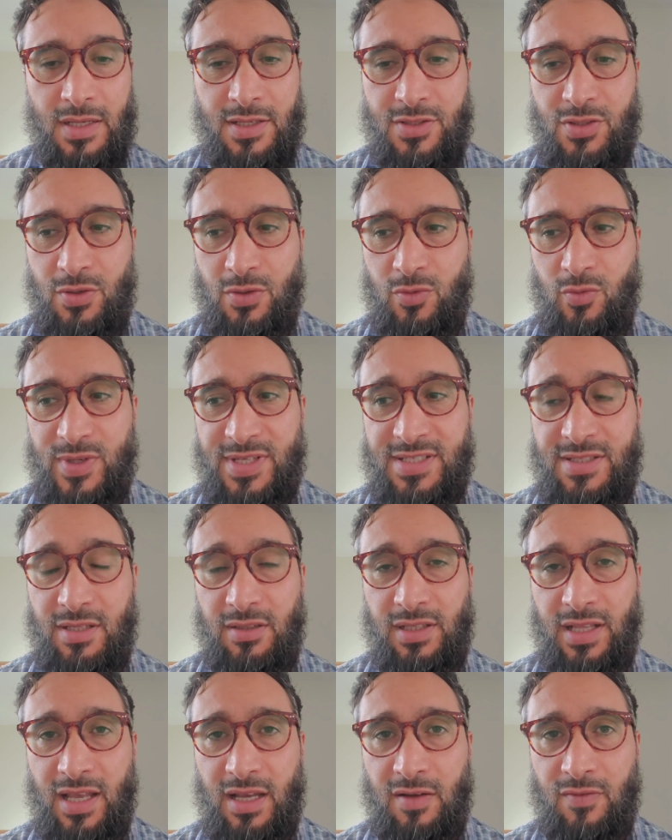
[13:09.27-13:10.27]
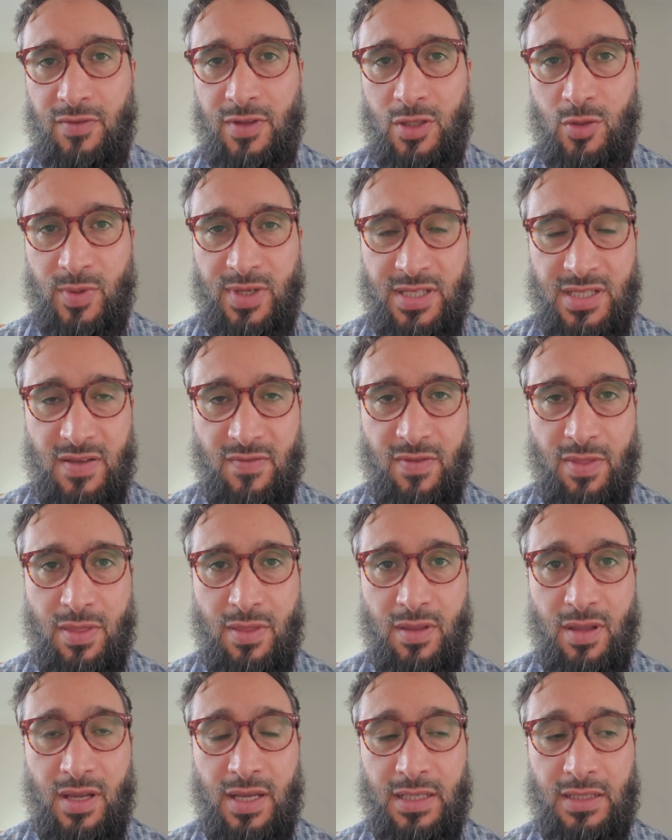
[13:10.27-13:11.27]
So we still have the
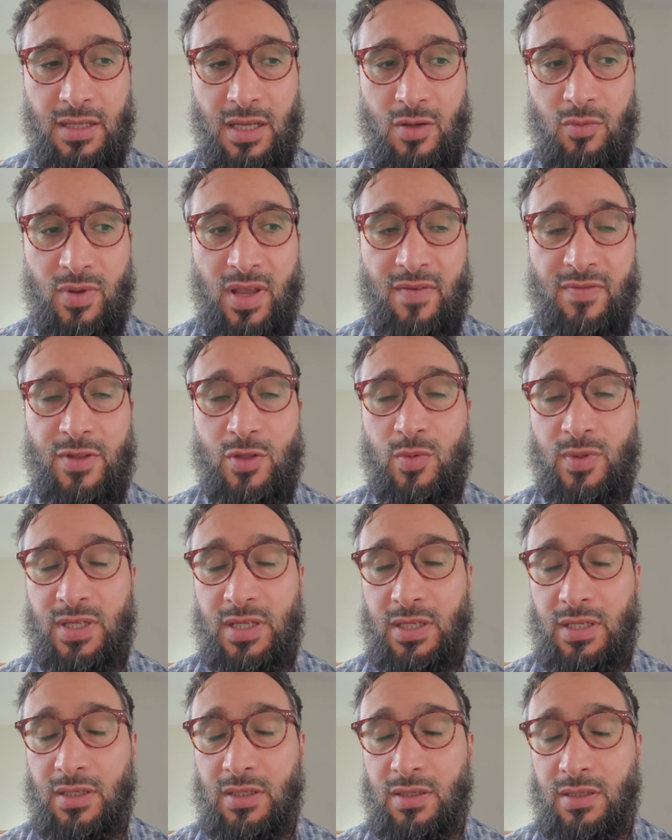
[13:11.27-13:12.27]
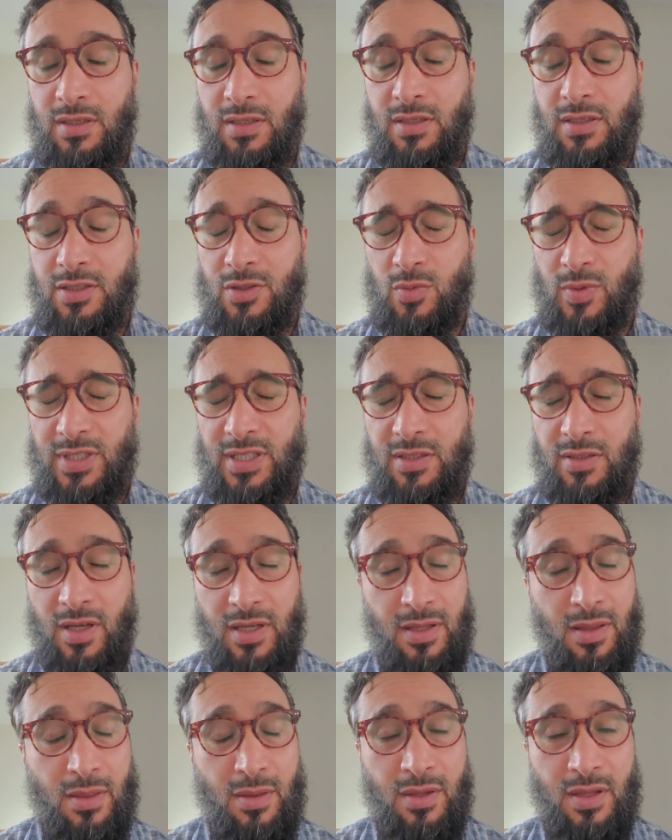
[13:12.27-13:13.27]
27th night, we have the 20,
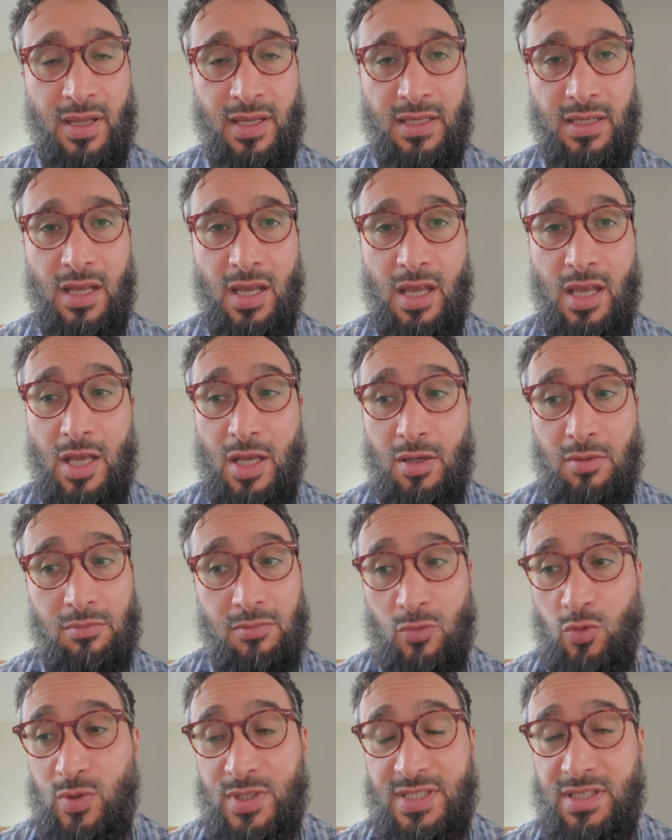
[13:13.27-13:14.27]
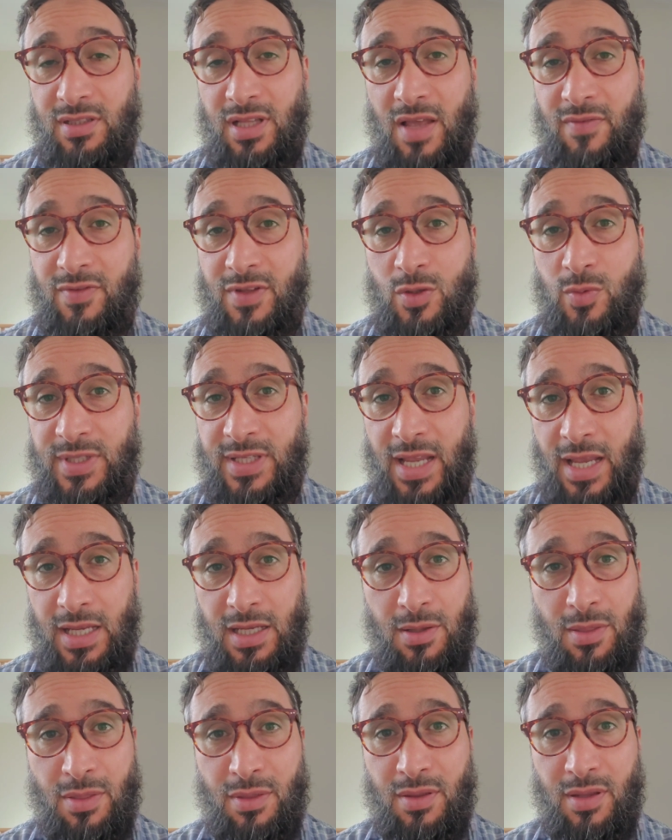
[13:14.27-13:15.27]
29th night, we still have the
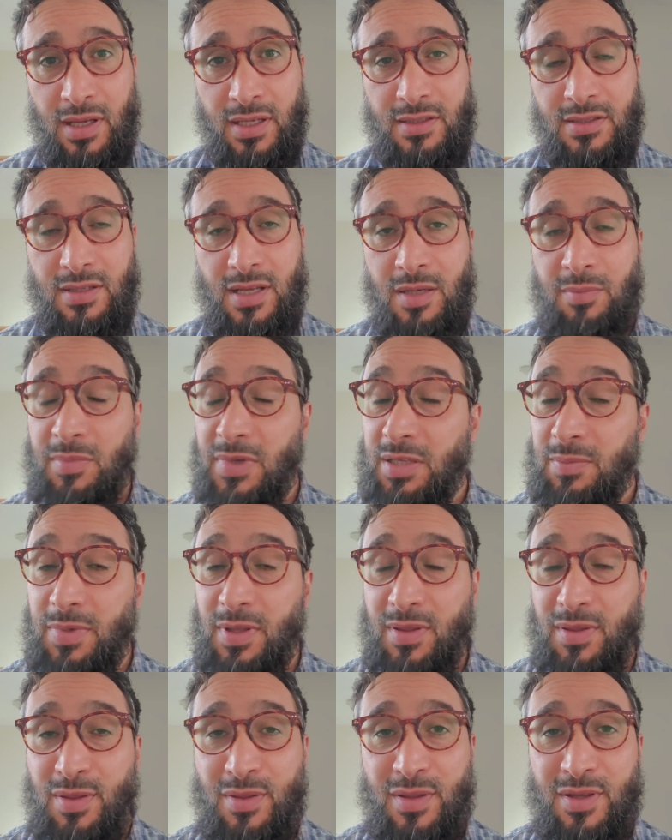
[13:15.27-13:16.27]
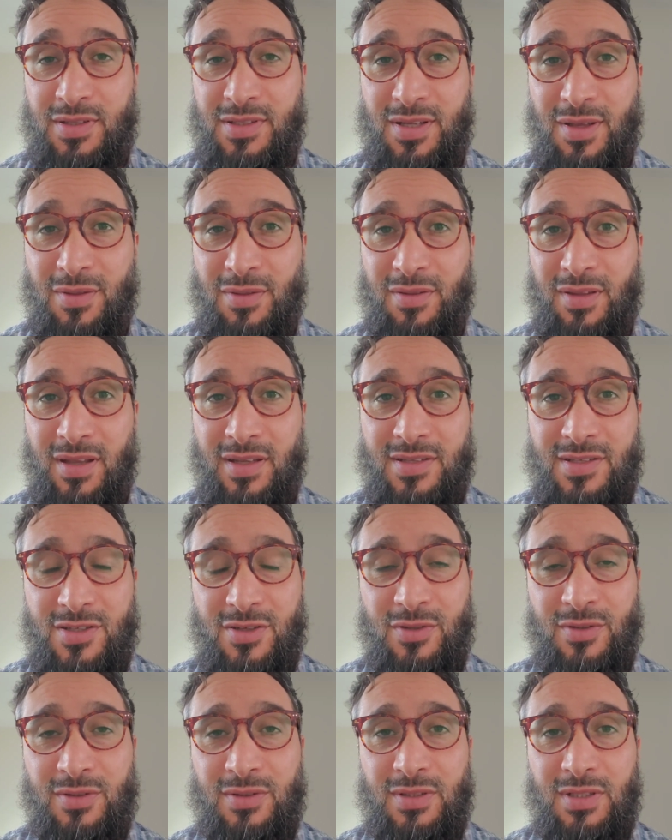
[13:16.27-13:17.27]
28th night, and maybe the 30th night.
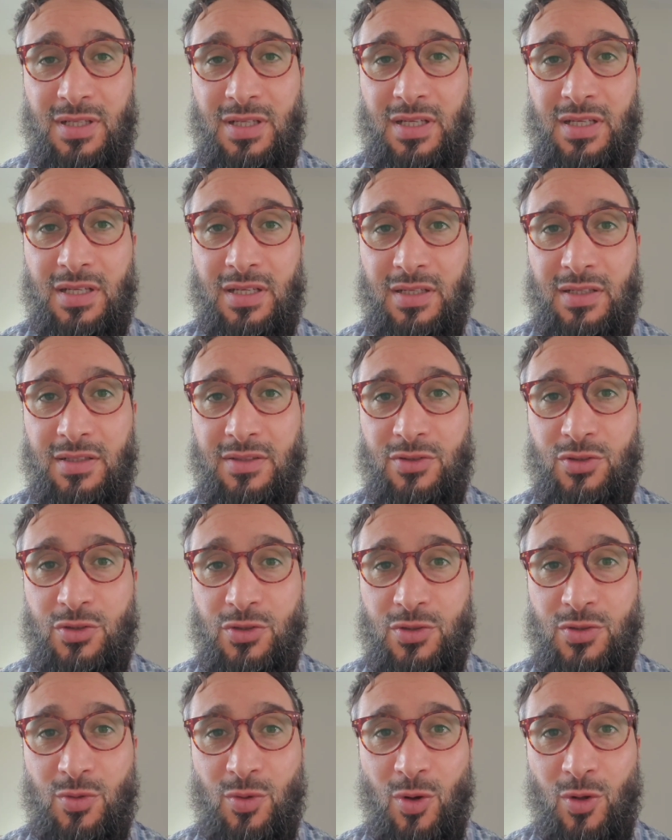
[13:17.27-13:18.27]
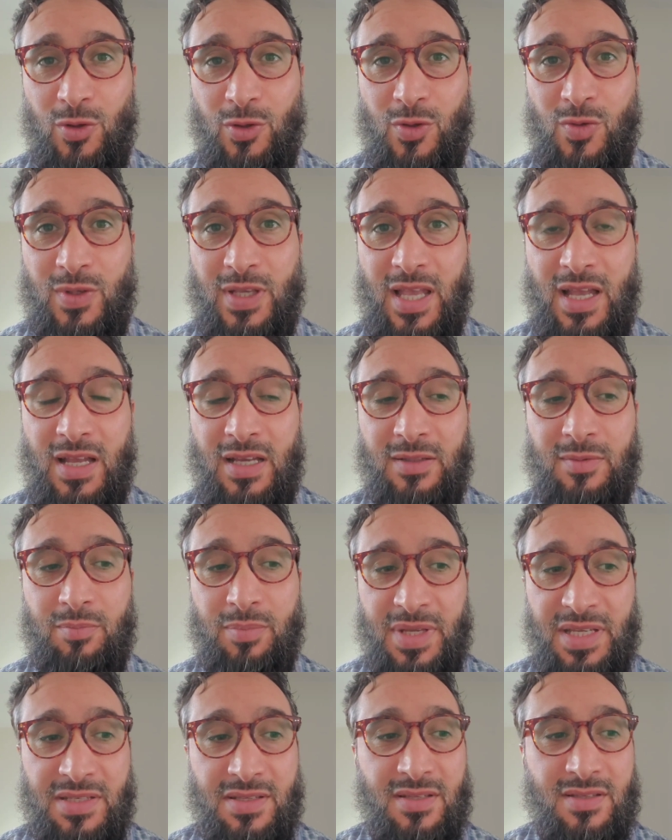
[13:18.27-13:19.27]
So uh, do all you
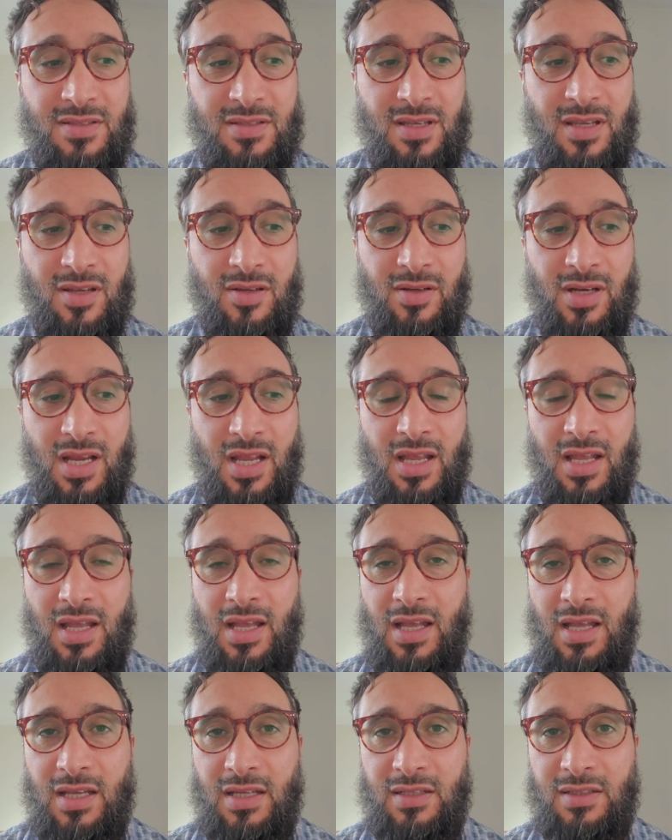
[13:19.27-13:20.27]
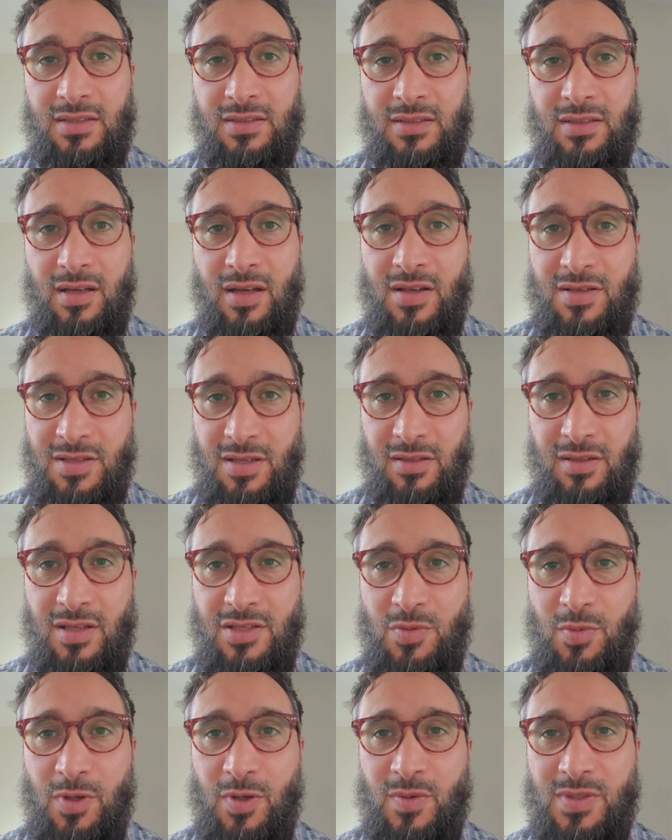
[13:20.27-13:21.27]
can, be sincere, and ask Allah
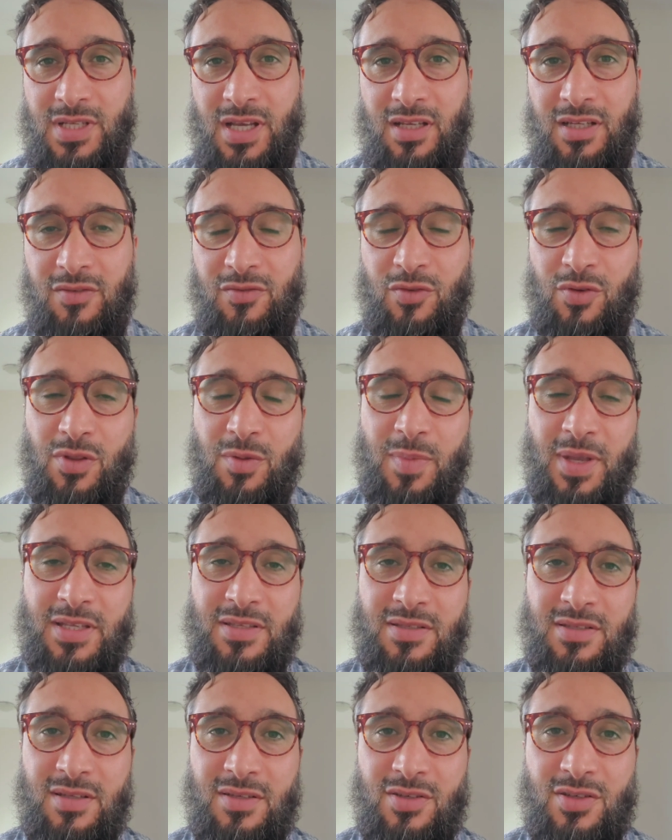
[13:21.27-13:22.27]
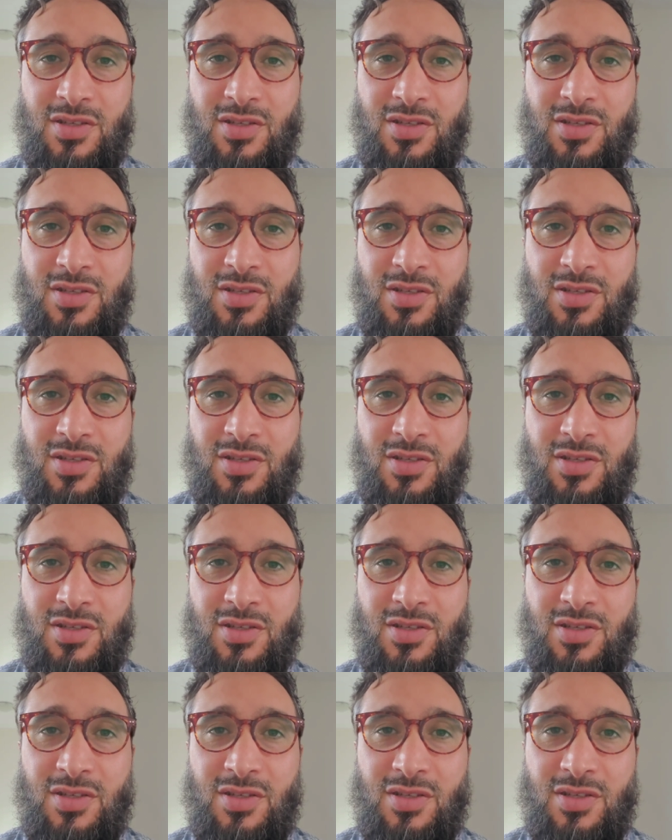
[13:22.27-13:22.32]
subhanahu wa ta'ala for the best.